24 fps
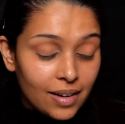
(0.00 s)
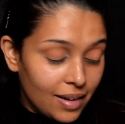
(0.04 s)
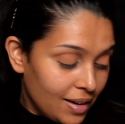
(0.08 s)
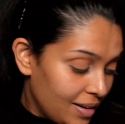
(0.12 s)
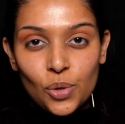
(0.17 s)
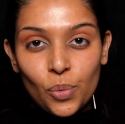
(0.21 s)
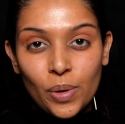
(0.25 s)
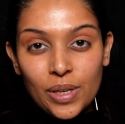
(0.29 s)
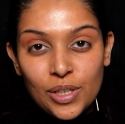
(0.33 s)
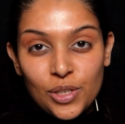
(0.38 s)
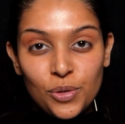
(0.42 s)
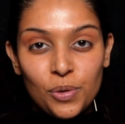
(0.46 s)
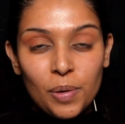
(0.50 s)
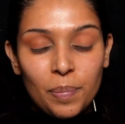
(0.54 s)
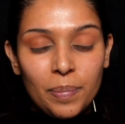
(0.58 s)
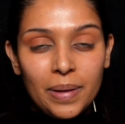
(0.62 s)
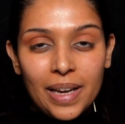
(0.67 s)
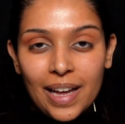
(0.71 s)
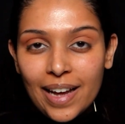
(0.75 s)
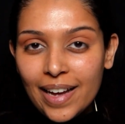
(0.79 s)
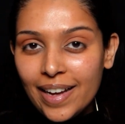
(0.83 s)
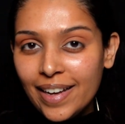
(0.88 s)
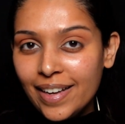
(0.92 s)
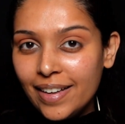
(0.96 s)
So once you
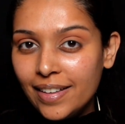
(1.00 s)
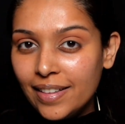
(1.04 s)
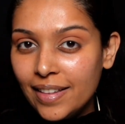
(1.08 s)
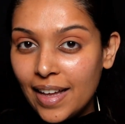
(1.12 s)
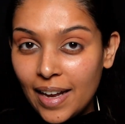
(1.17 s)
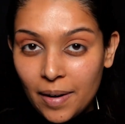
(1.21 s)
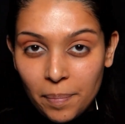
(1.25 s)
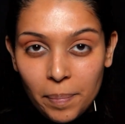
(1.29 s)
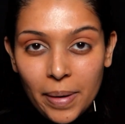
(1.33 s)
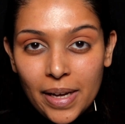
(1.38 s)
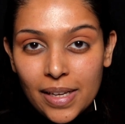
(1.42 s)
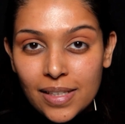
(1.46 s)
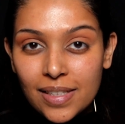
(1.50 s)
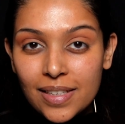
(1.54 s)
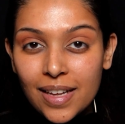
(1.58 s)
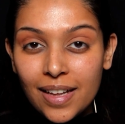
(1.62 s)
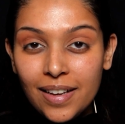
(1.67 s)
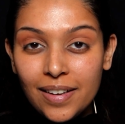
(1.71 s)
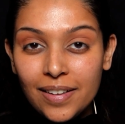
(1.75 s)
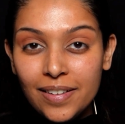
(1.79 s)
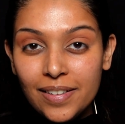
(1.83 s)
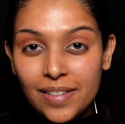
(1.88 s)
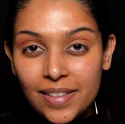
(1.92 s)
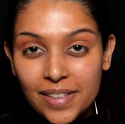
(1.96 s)
apply that base
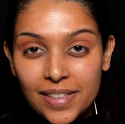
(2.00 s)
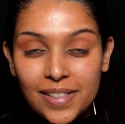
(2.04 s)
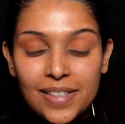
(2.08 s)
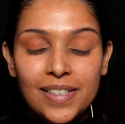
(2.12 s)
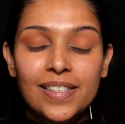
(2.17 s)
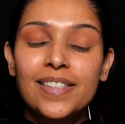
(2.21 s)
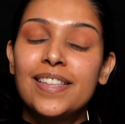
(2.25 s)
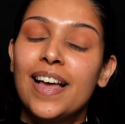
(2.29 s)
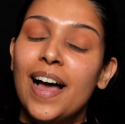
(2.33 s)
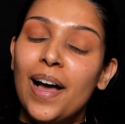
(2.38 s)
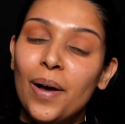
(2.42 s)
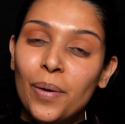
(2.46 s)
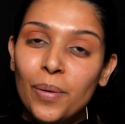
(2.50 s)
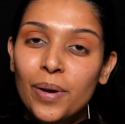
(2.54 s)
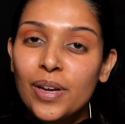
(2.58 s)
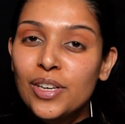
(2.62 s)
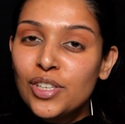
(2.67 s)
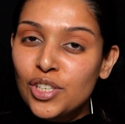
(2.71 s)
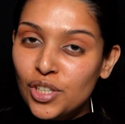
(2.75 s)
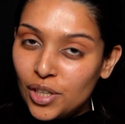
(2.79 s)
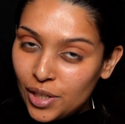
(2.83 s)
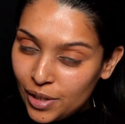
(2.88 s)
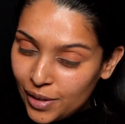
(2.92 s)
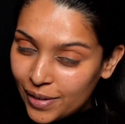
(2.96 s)
color, this is how it
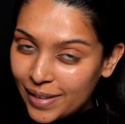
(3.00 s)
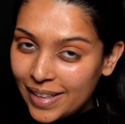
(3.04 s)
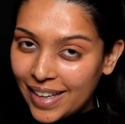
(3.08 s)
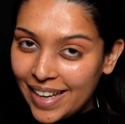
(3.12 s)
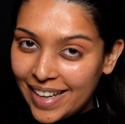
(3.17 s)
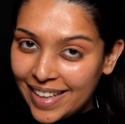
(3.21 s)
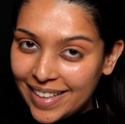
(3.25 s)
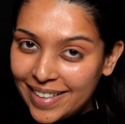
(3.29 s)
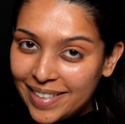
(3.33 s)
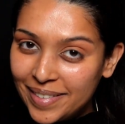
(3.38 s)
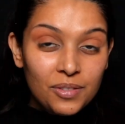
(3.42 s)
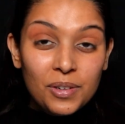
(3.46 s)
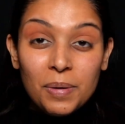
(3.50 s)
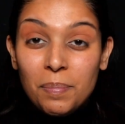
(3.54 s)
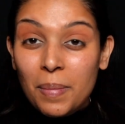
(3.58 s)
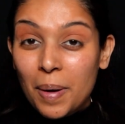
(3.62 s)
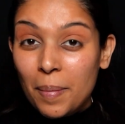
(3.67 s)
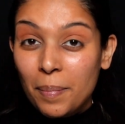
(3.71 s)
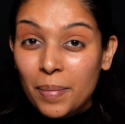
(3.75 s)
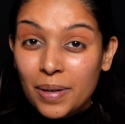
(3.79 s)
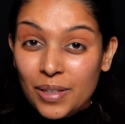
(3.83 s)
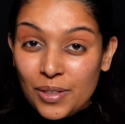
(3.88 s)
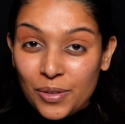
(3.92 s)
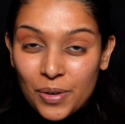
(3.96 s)
should look like.
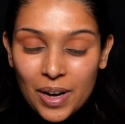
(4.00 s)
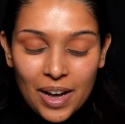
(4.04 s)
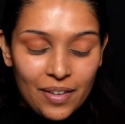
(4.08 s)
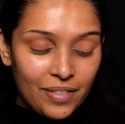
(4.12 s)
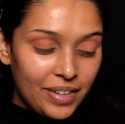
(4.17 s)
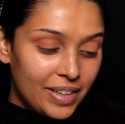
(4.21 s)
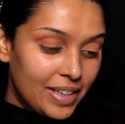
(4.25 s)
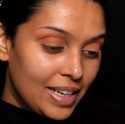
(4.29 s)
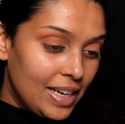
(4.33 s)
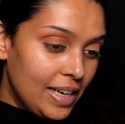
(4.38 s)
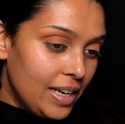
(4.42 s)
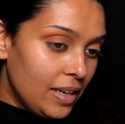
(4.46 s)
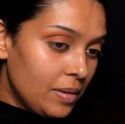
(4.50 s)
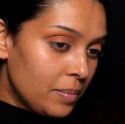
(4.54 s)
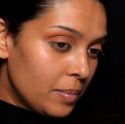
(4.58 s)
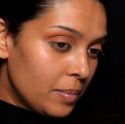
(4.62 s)
Remember to have a clean